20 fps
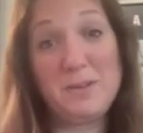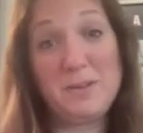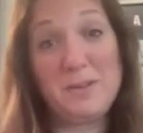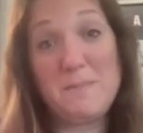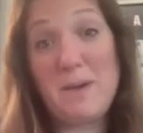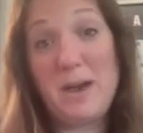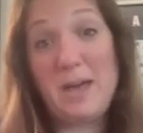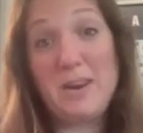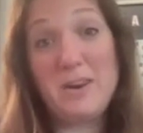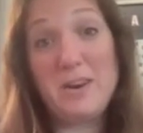
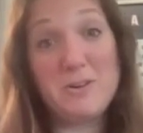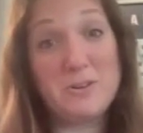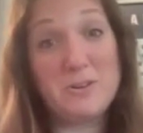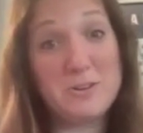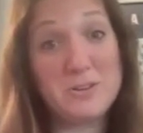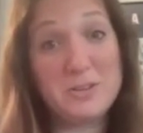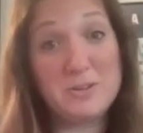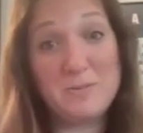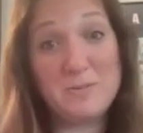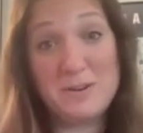
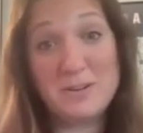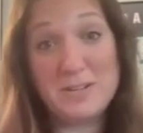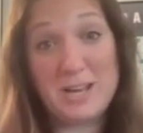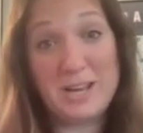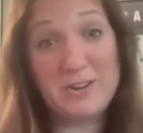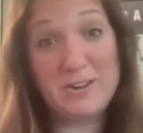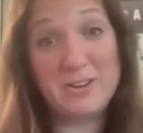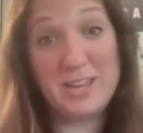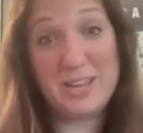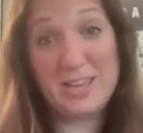competitors who are
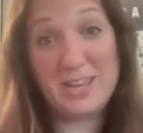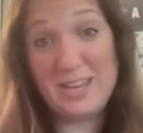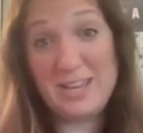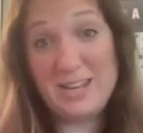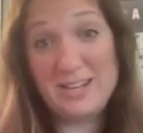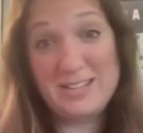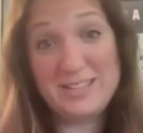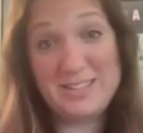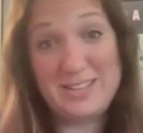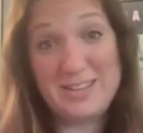tire
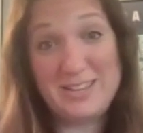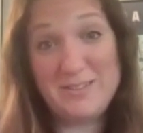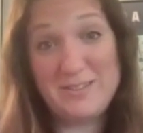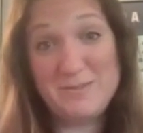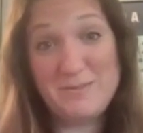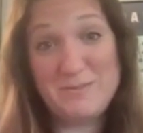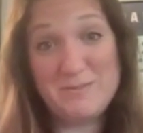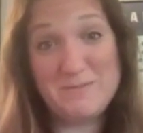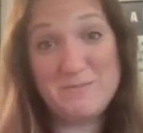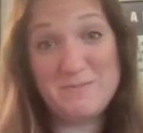kicking to see
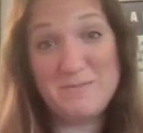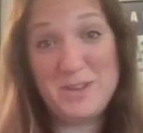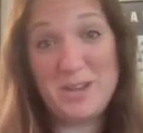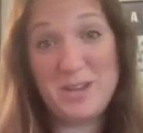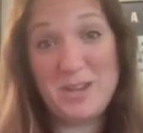who,